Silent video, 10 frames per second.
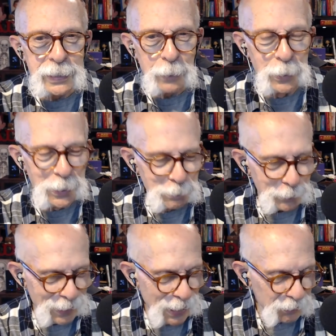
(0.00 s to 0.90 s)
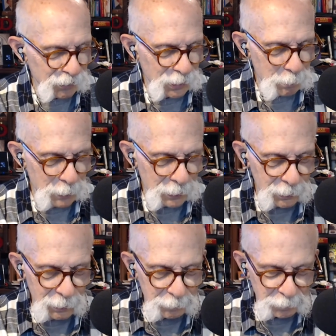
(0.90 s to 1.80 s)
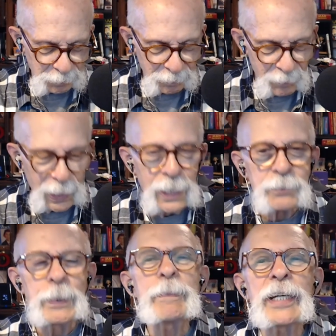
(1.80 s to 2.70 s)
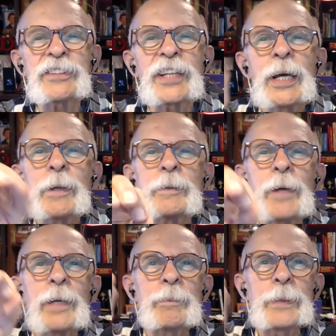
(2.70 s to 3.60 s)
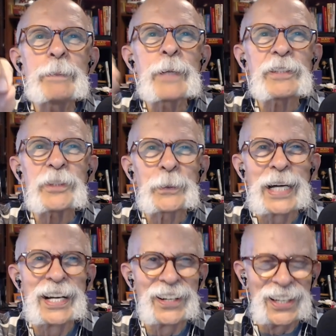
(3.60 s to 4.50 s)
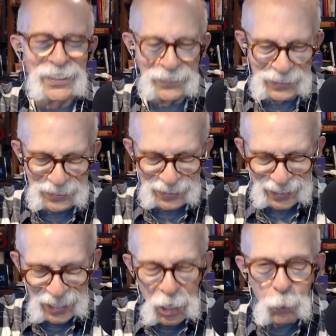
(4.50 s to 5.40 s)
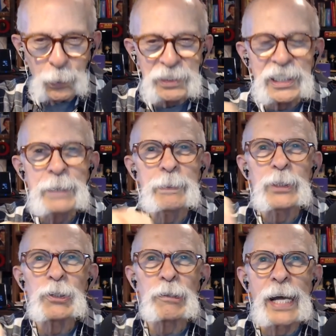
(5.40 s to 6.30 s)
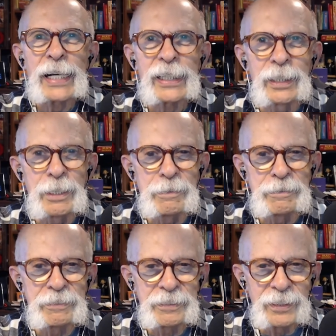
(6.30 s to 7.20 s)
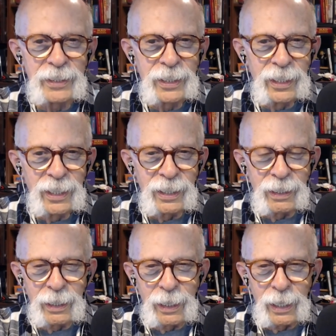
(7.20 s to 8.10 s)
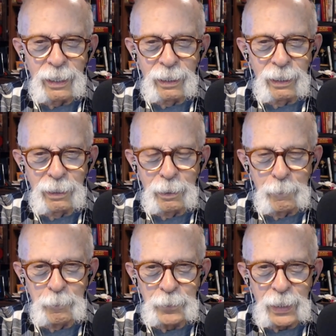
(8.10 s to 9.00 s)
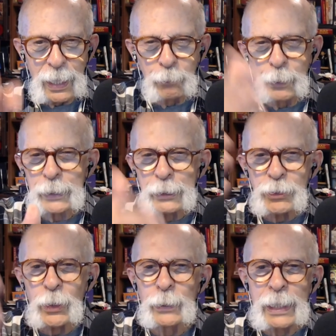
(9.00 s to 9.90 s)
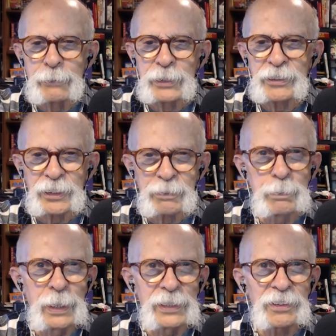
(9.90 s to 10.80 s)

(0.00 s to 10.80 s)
Can we play House in the Middle? Let me check with Beatmaster. Beatmaster, Beatmaster was was keeping track of um, we're going to show it every six months.